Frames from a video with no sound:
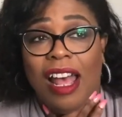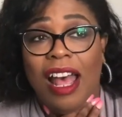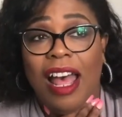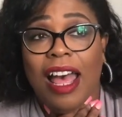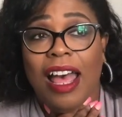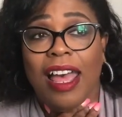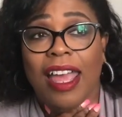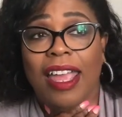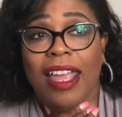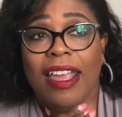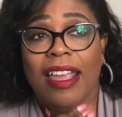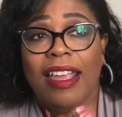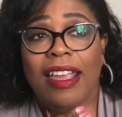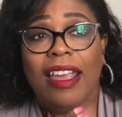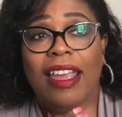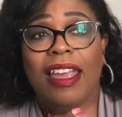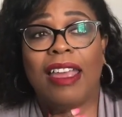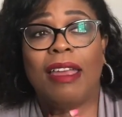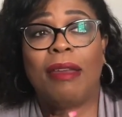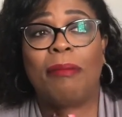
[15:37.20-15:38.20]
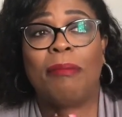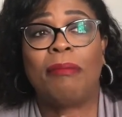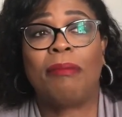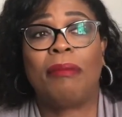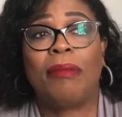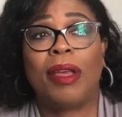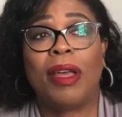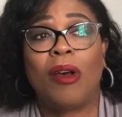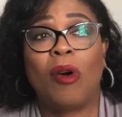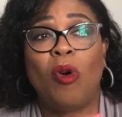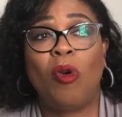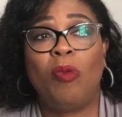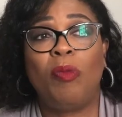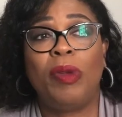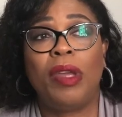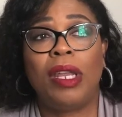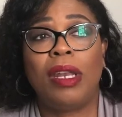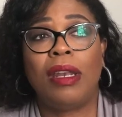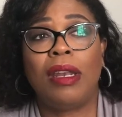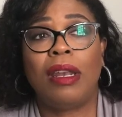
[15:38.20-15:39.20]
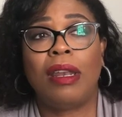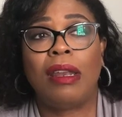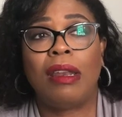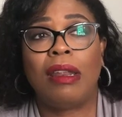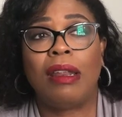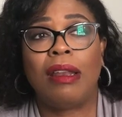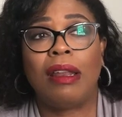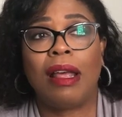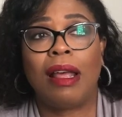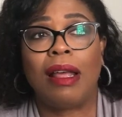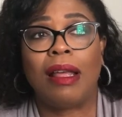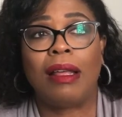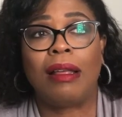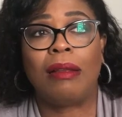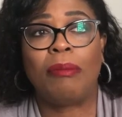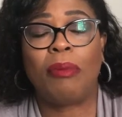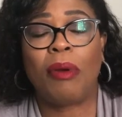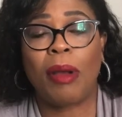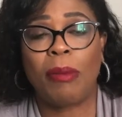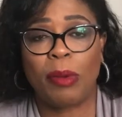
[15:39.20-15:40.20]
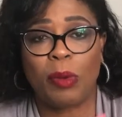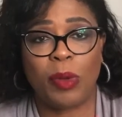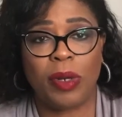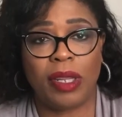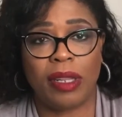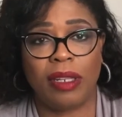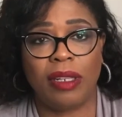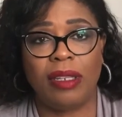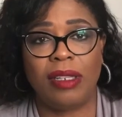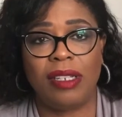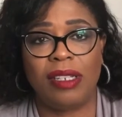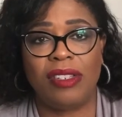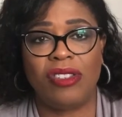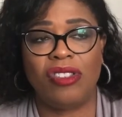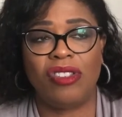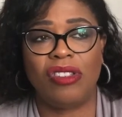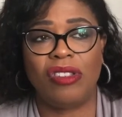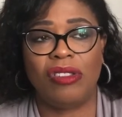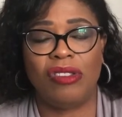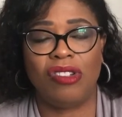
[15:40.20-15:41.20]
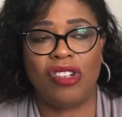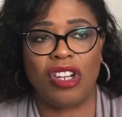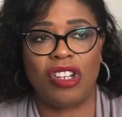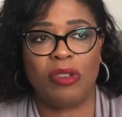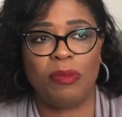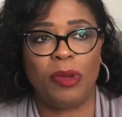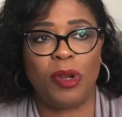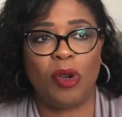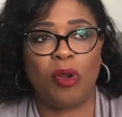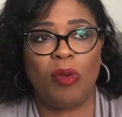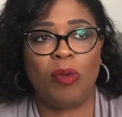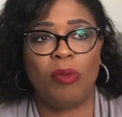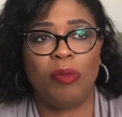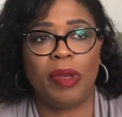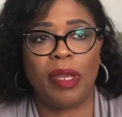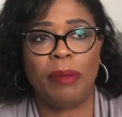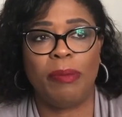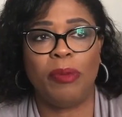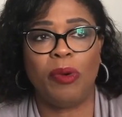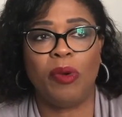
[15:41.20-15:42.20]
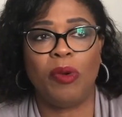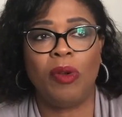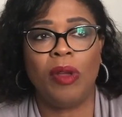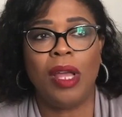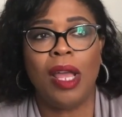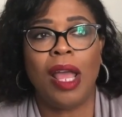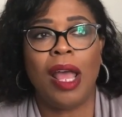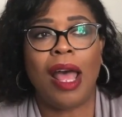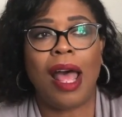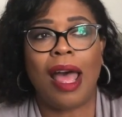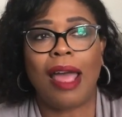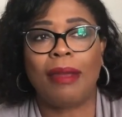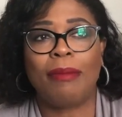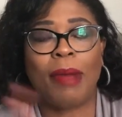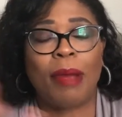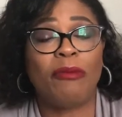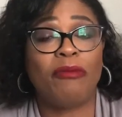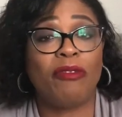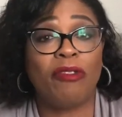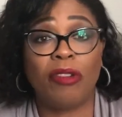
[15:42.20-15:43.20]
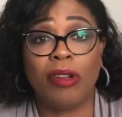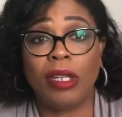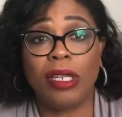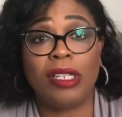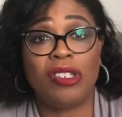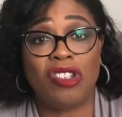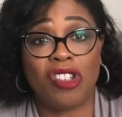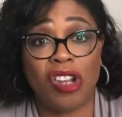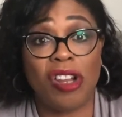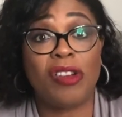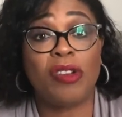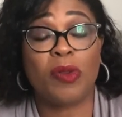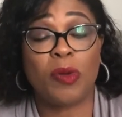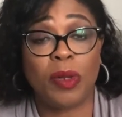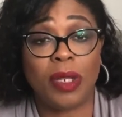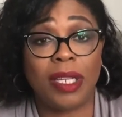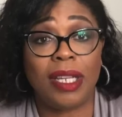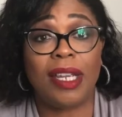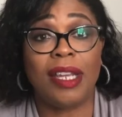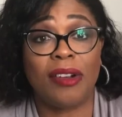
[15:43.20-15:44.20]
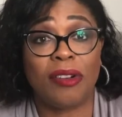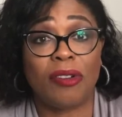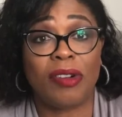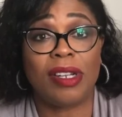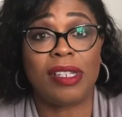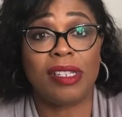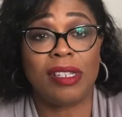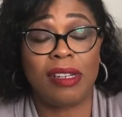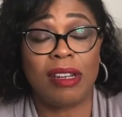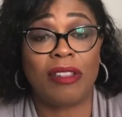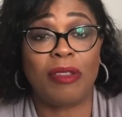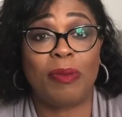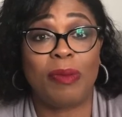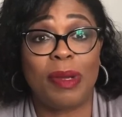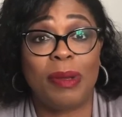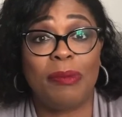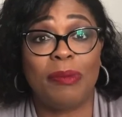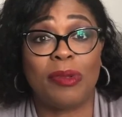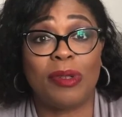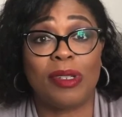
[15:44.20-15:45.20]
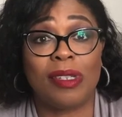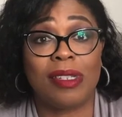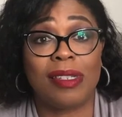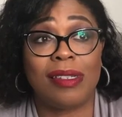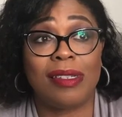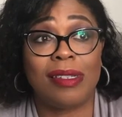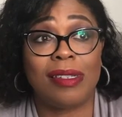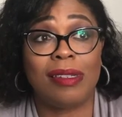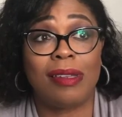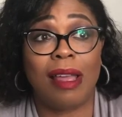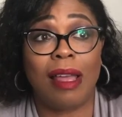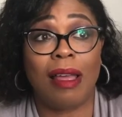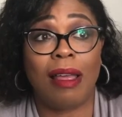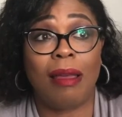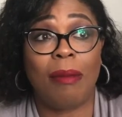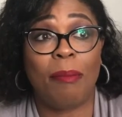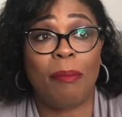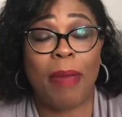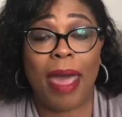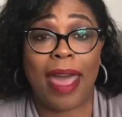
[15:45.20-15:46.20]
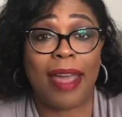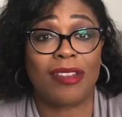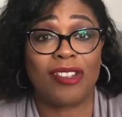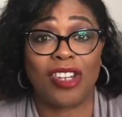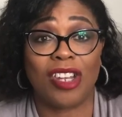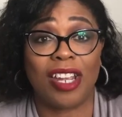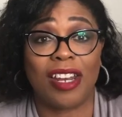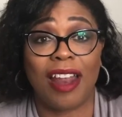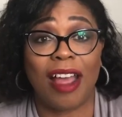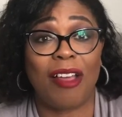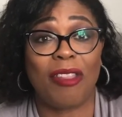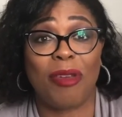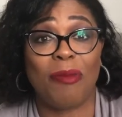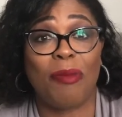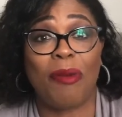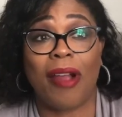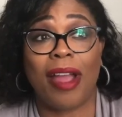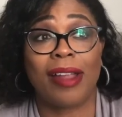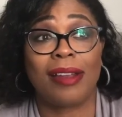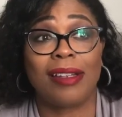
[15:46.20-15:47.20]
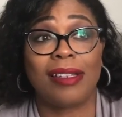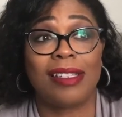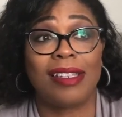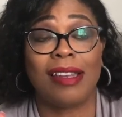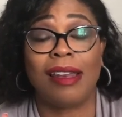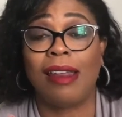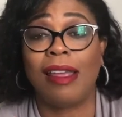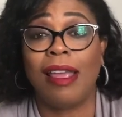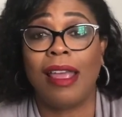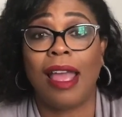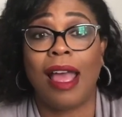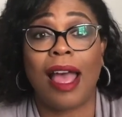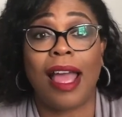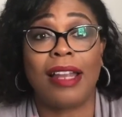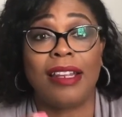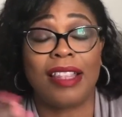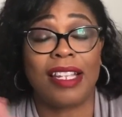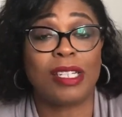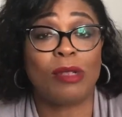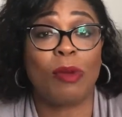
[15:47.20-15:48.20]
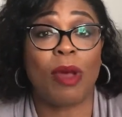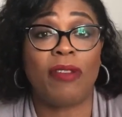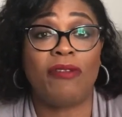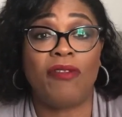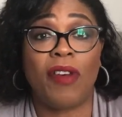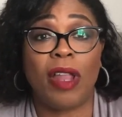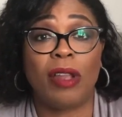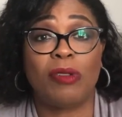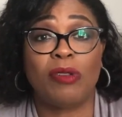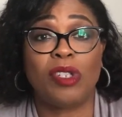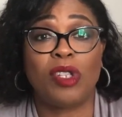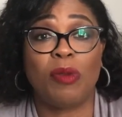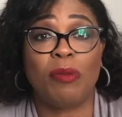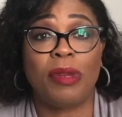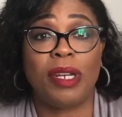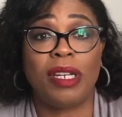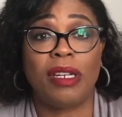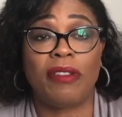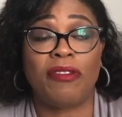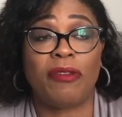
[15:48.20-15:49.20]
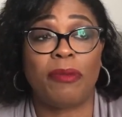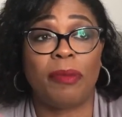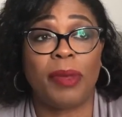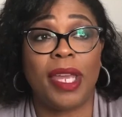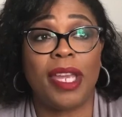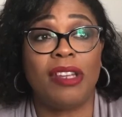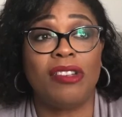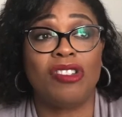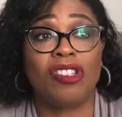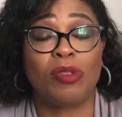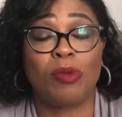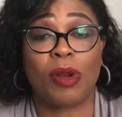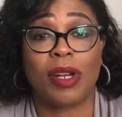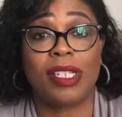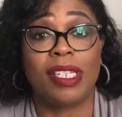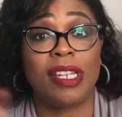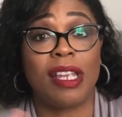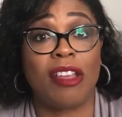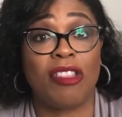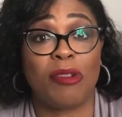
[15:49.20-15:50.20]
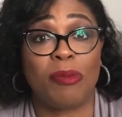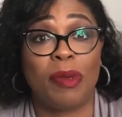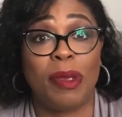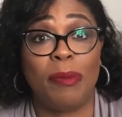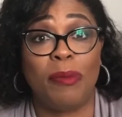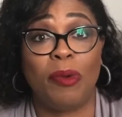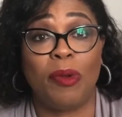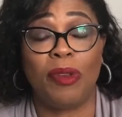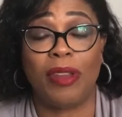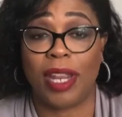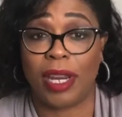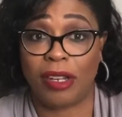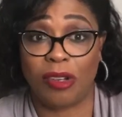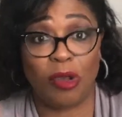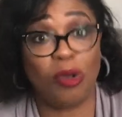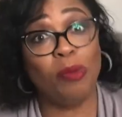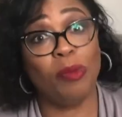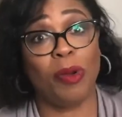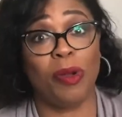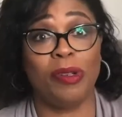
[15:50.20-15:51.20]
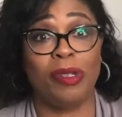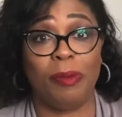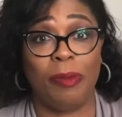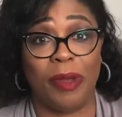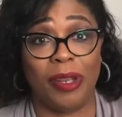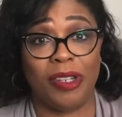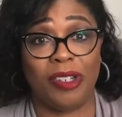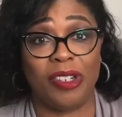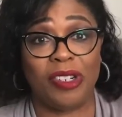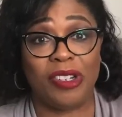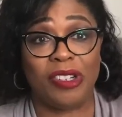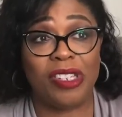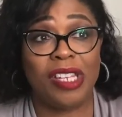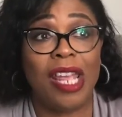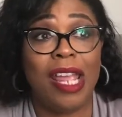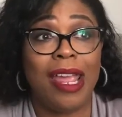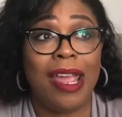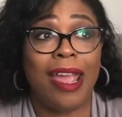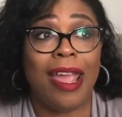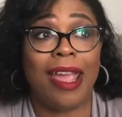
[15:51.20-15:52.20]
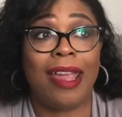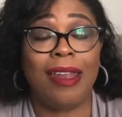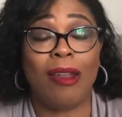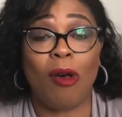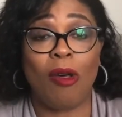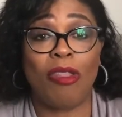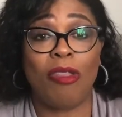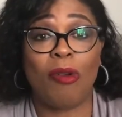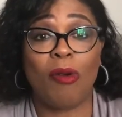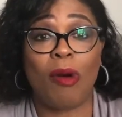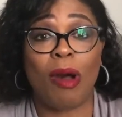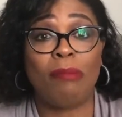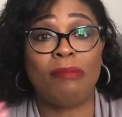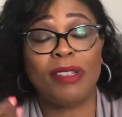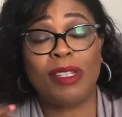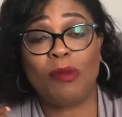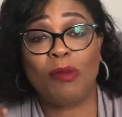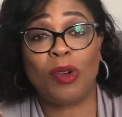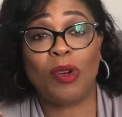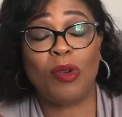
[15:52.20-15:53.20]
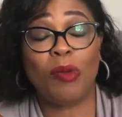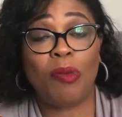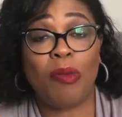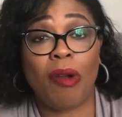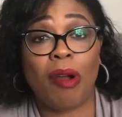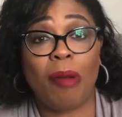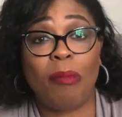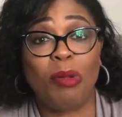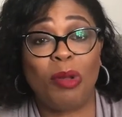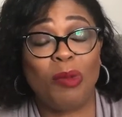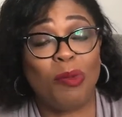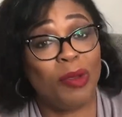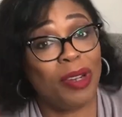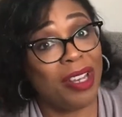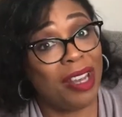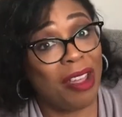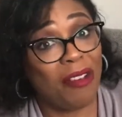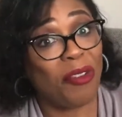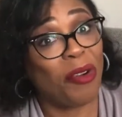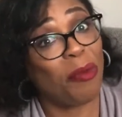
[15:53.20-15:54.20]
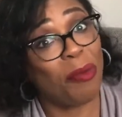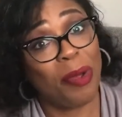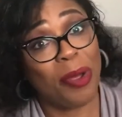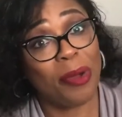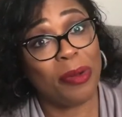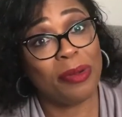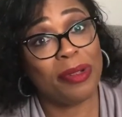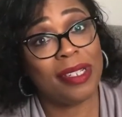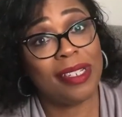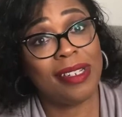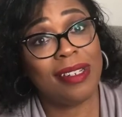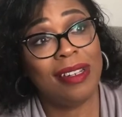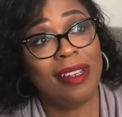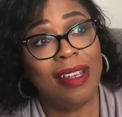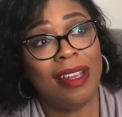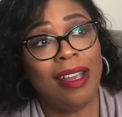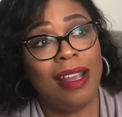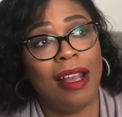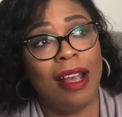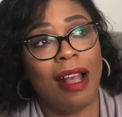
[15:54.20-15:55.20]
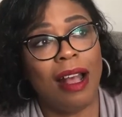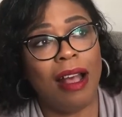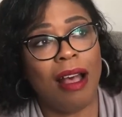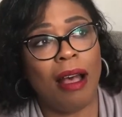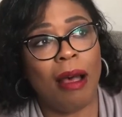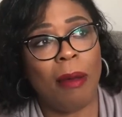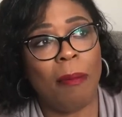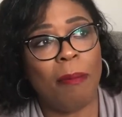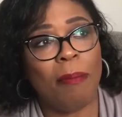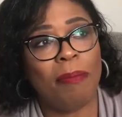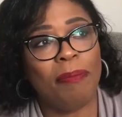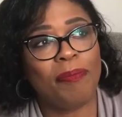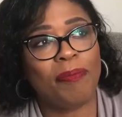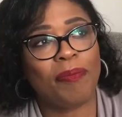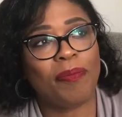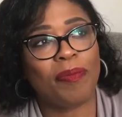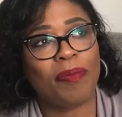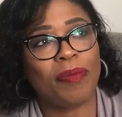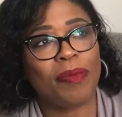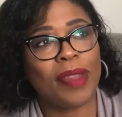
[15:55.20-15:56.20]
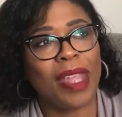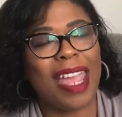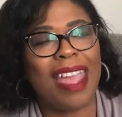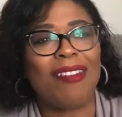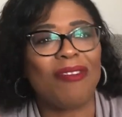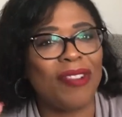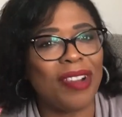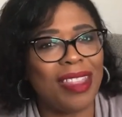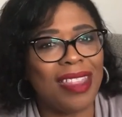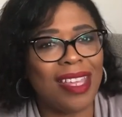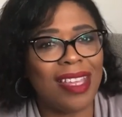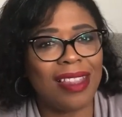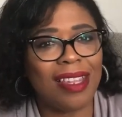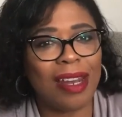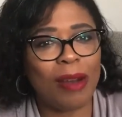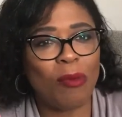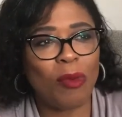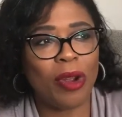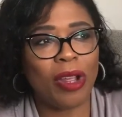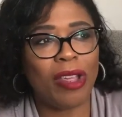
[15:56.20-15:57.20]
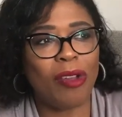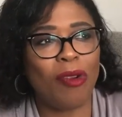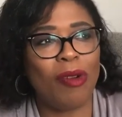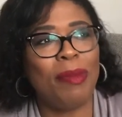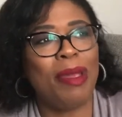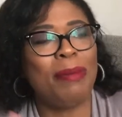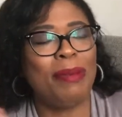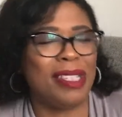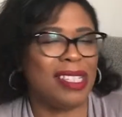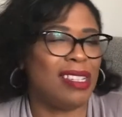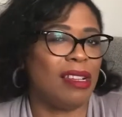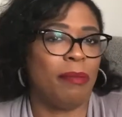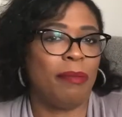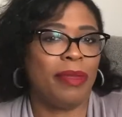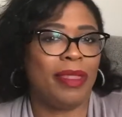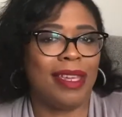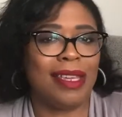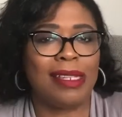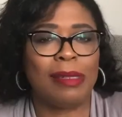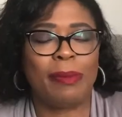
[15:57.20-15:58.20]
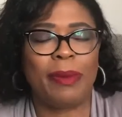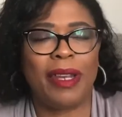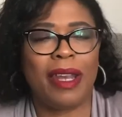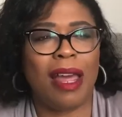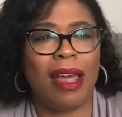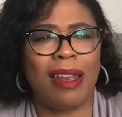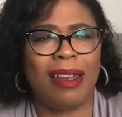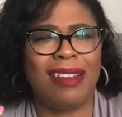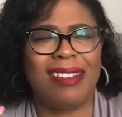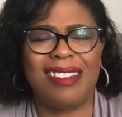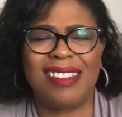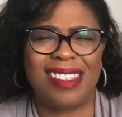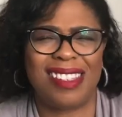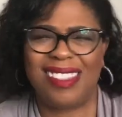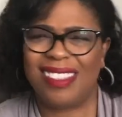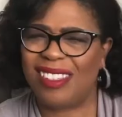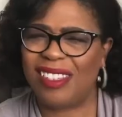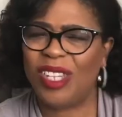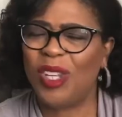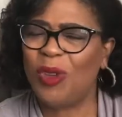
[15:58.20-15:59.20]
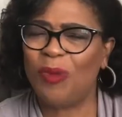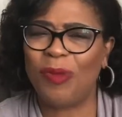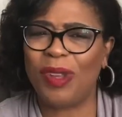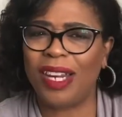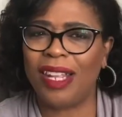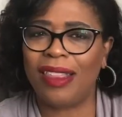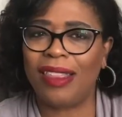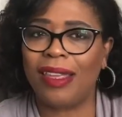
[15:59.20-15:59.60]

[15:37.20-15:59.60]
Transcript: I am open, uh, probably one of the least judgmental people. I'm, I'm really genuinely interested in other people's uh, magic and how they practice it. I, that's why I follow so many different pages where I see other people and they do post pictures. And although I'm someone who probably would never post um, everything that I'm working on, maybe some things, but not too many